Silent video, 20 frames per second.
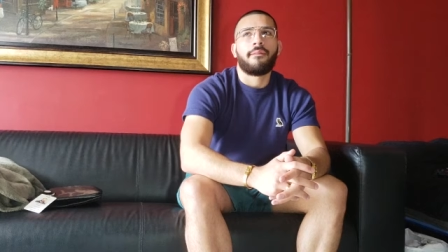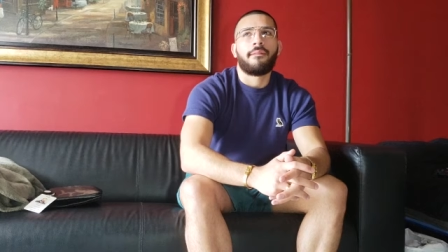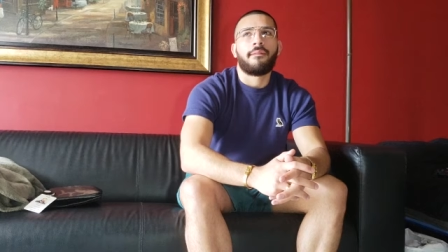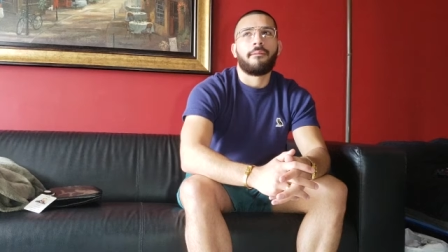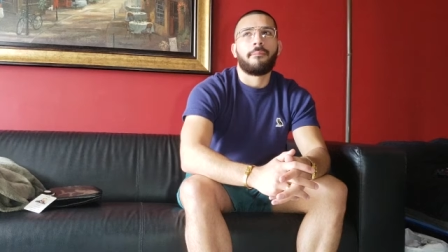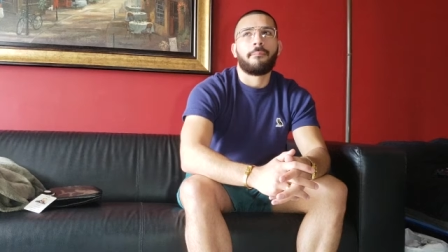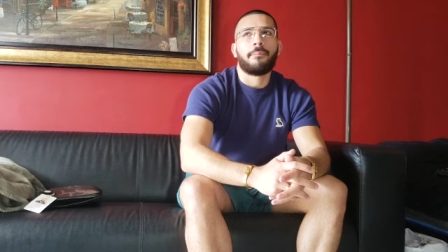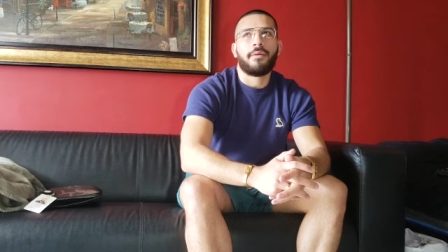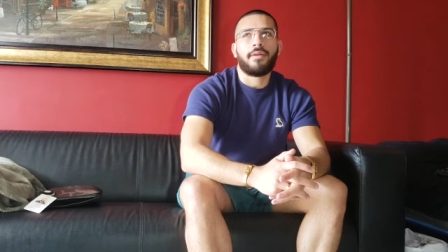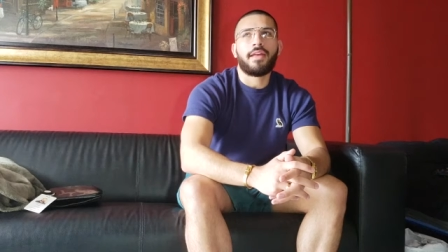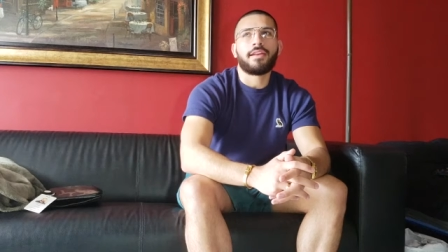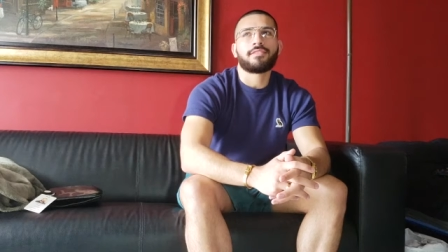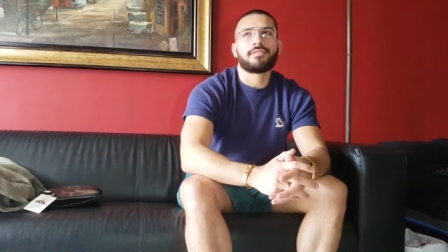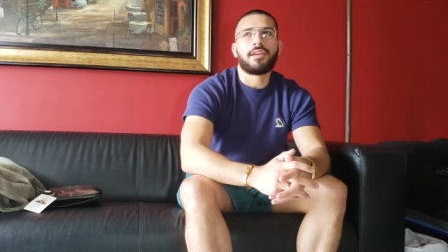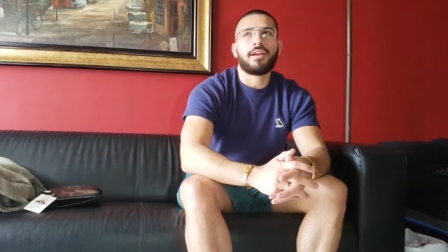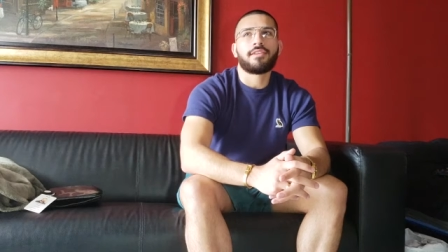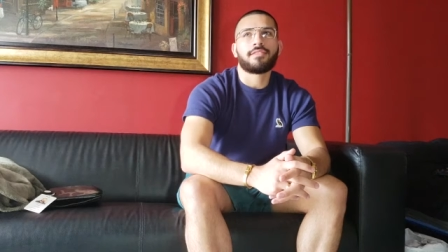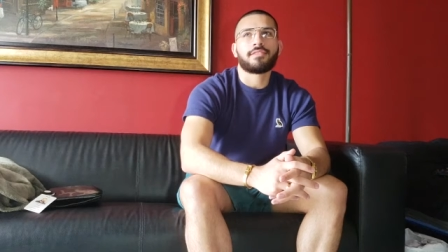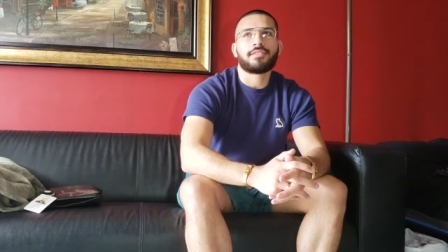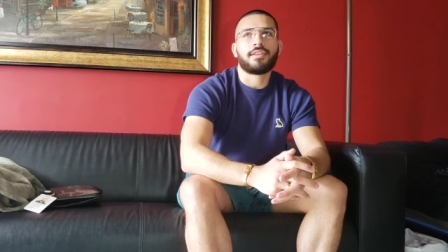but that's what
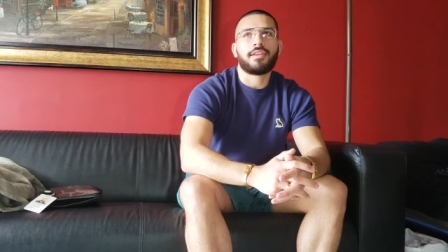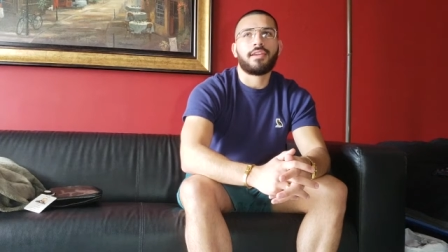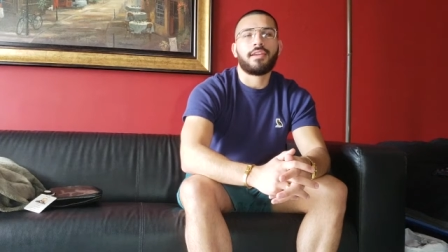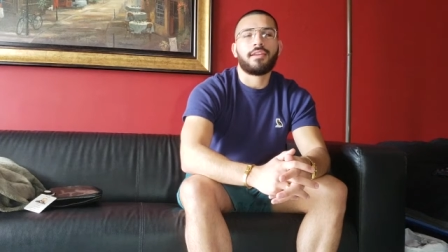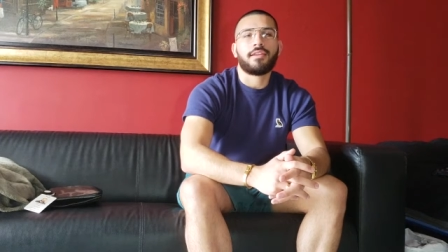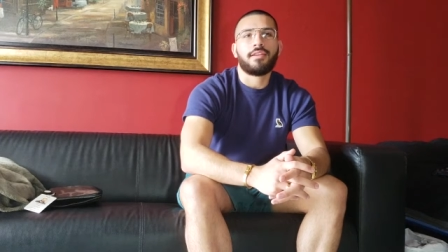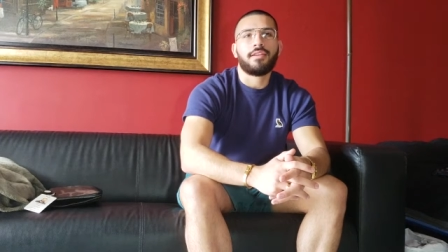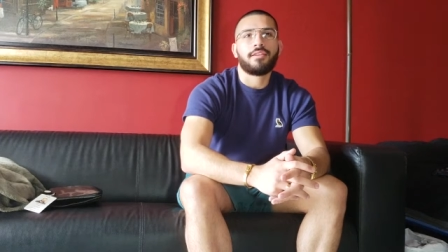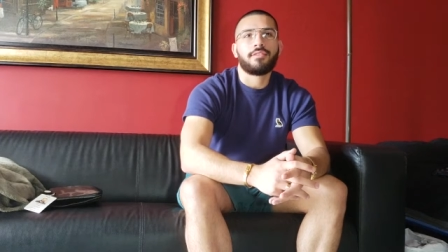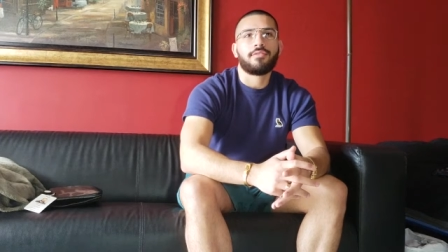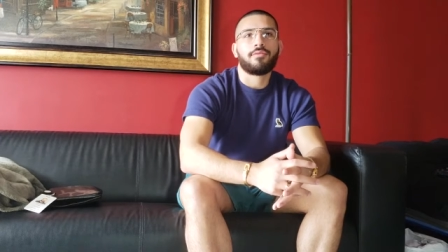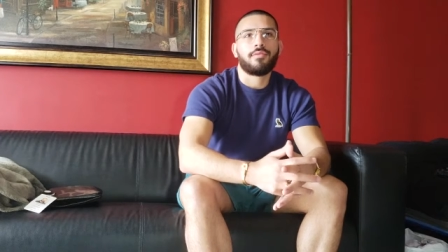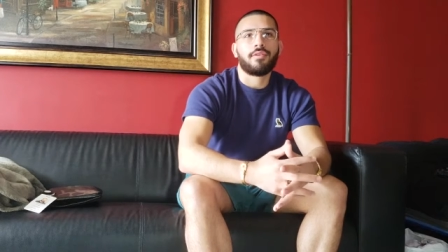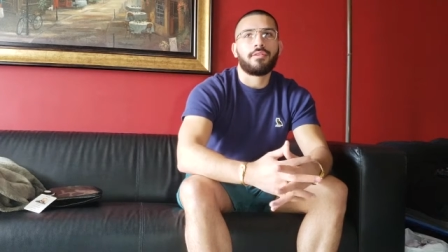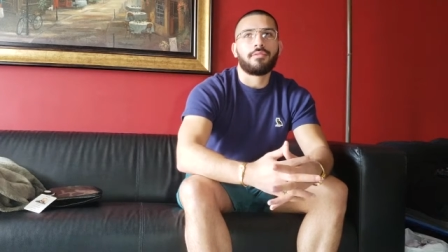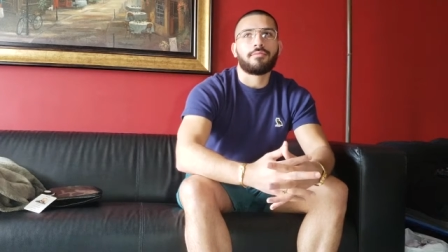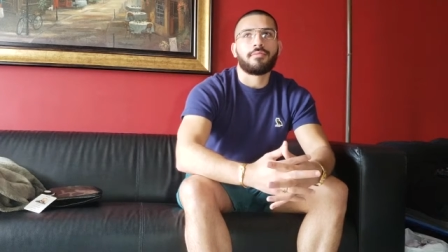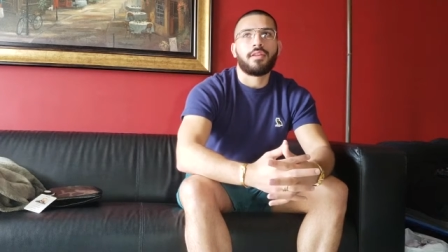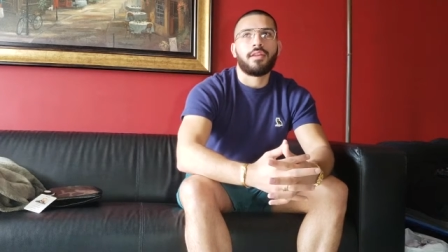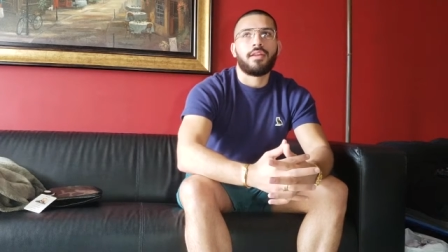I'll say in a way.
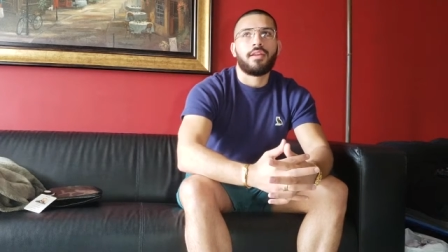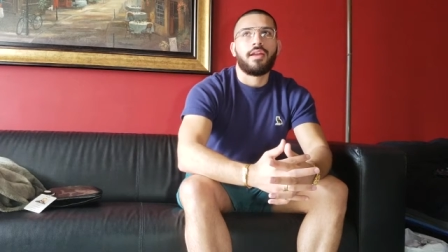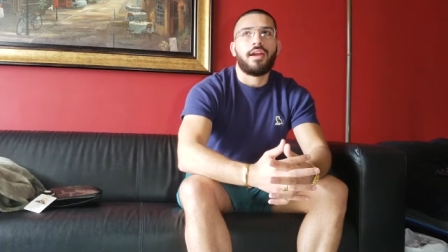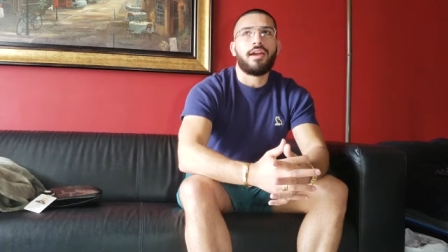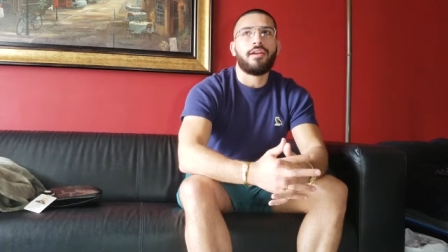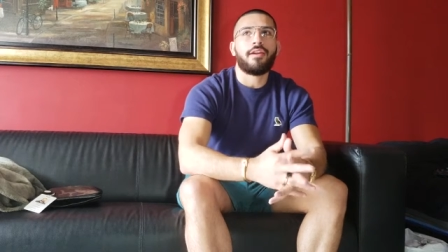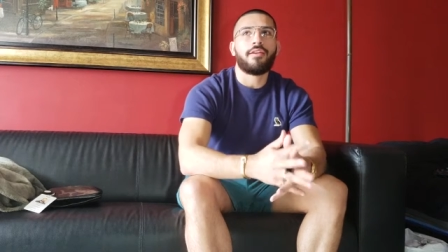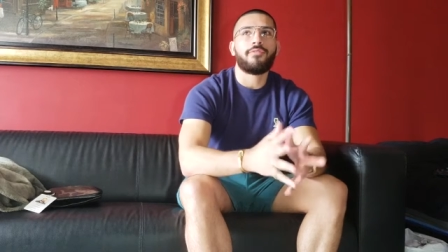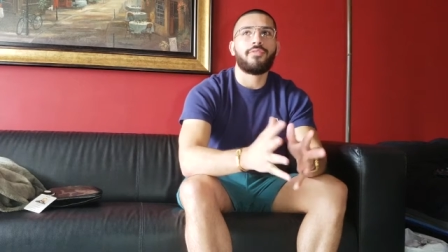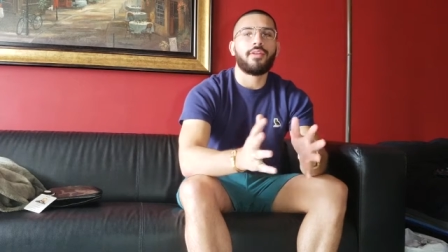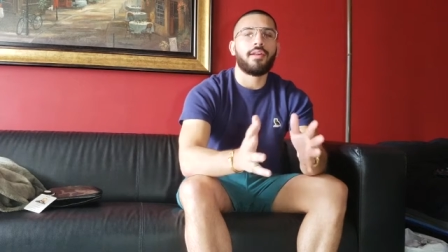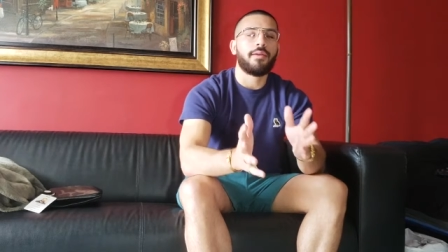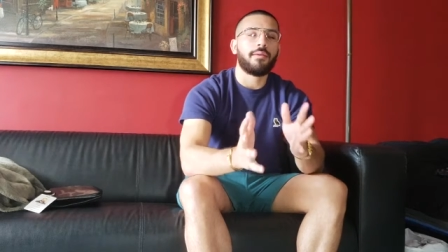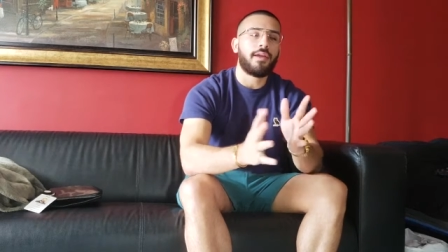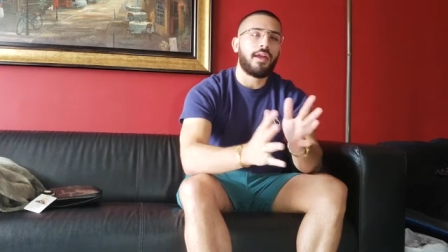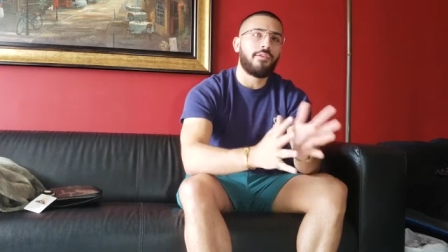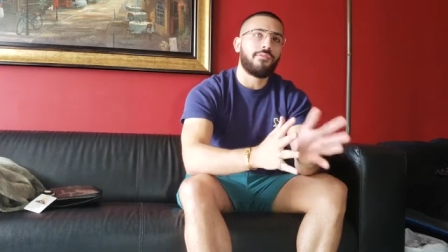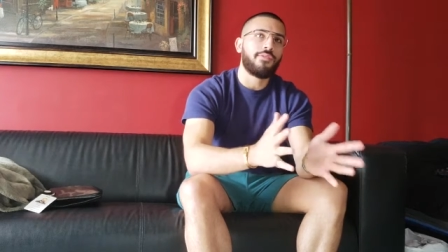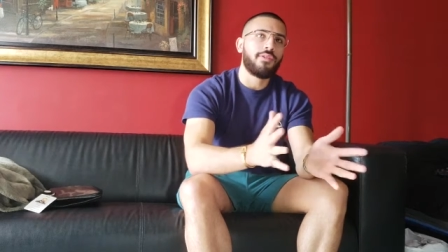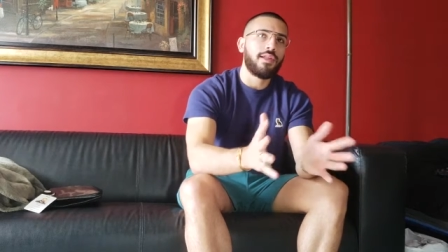I, I feel like
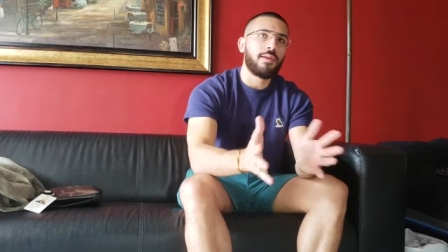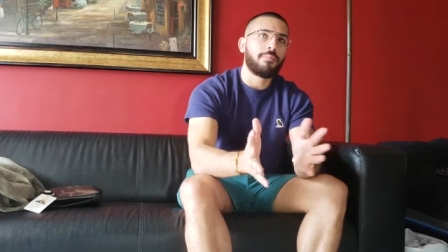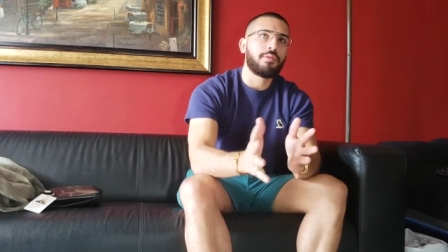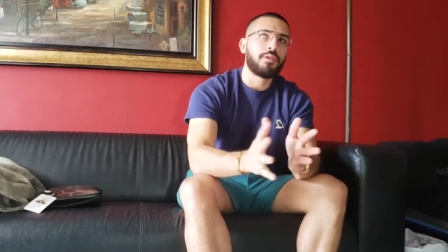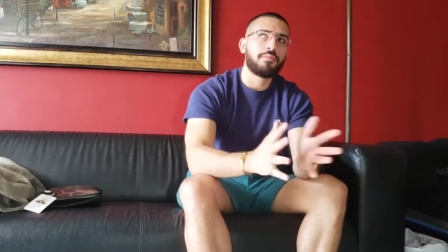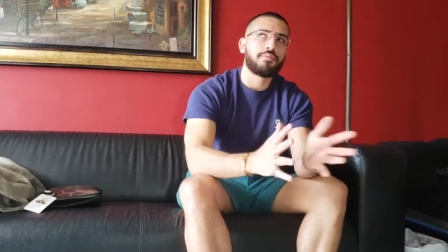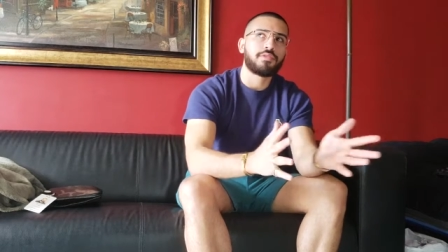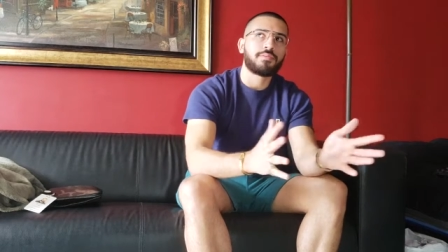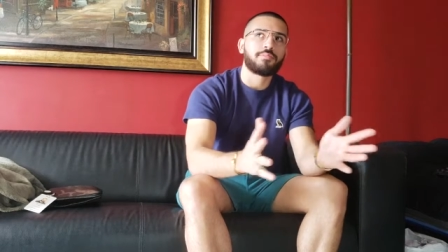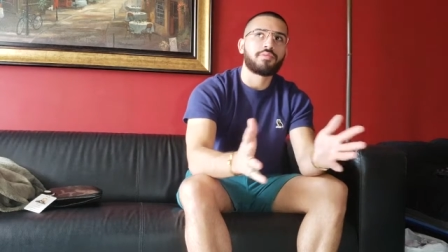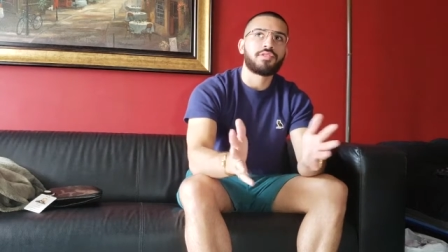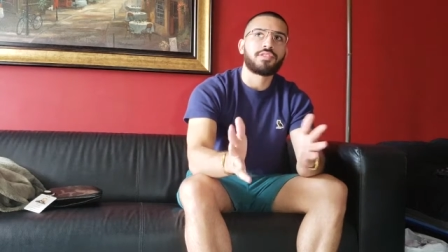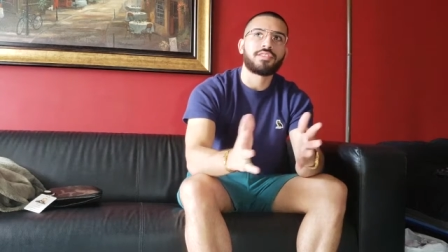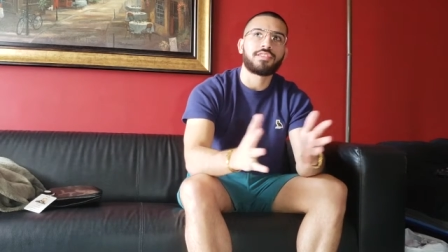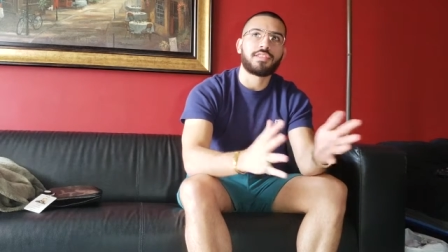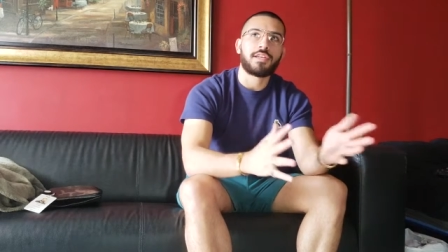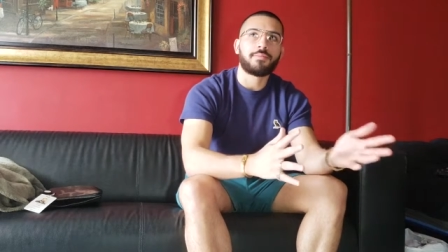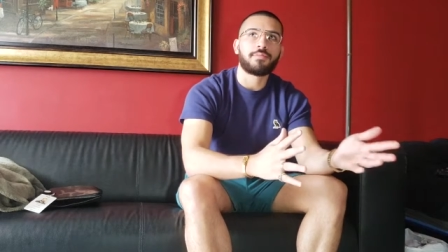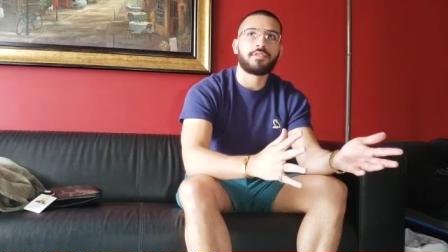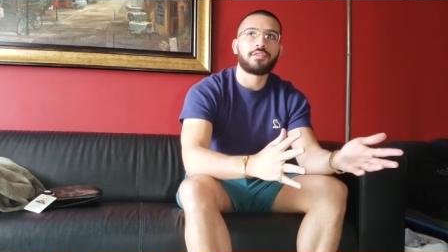I feel like people's
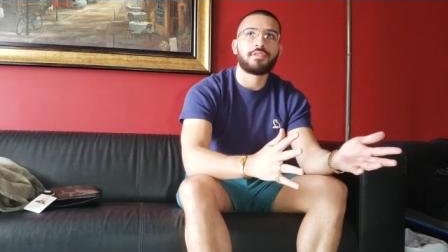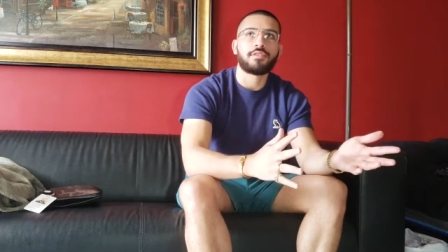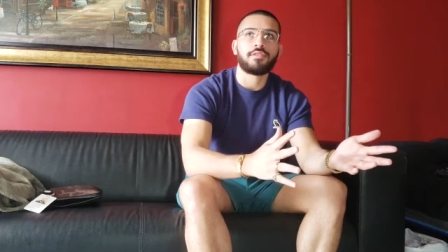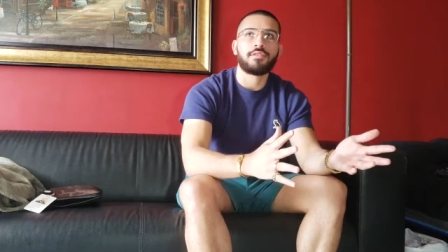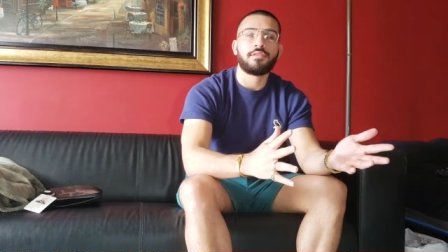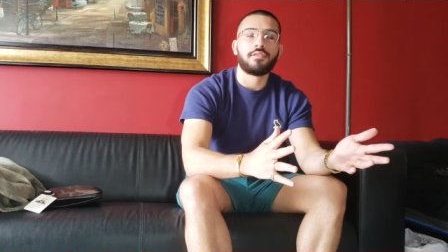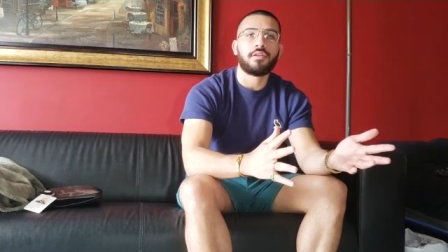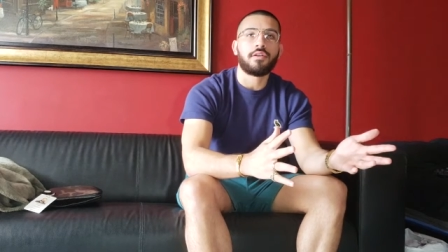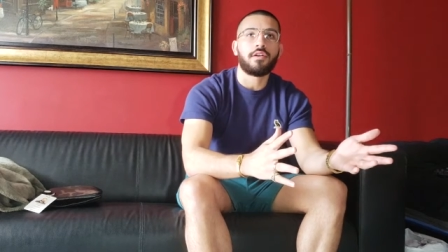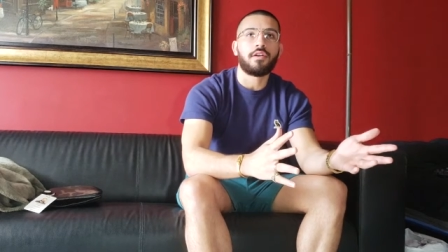perception